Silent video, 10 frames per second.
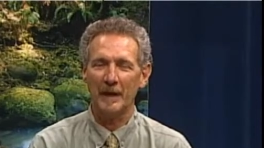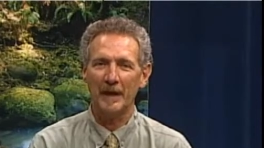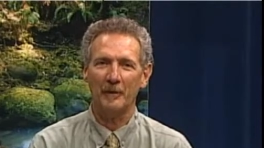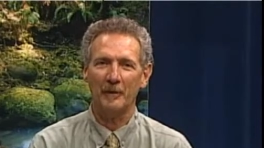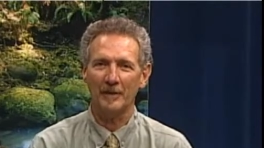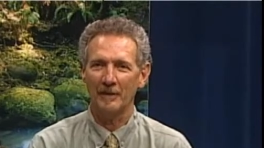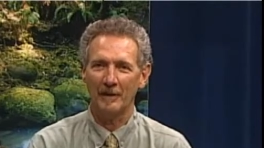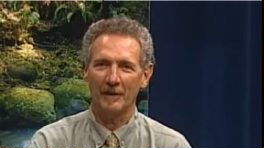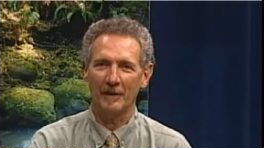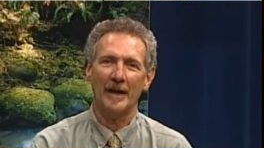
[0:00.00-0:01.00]

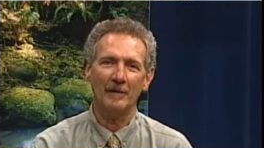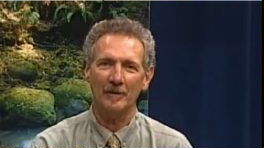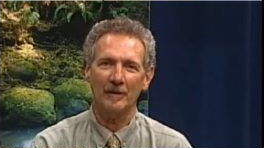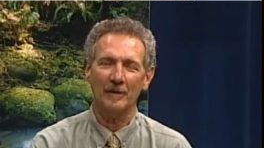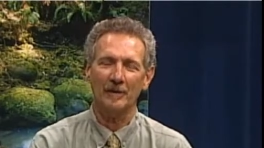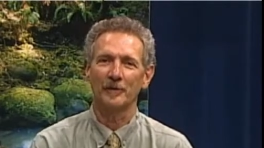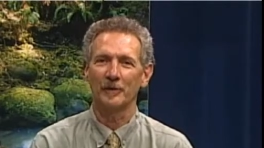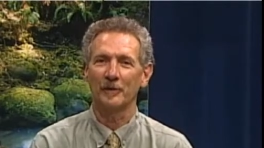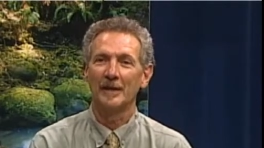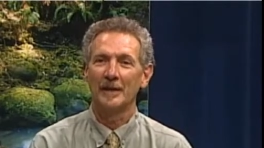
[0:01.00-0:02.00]
bioethanol and alcohol
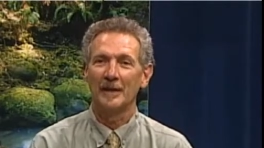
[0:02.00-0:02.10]
fuel,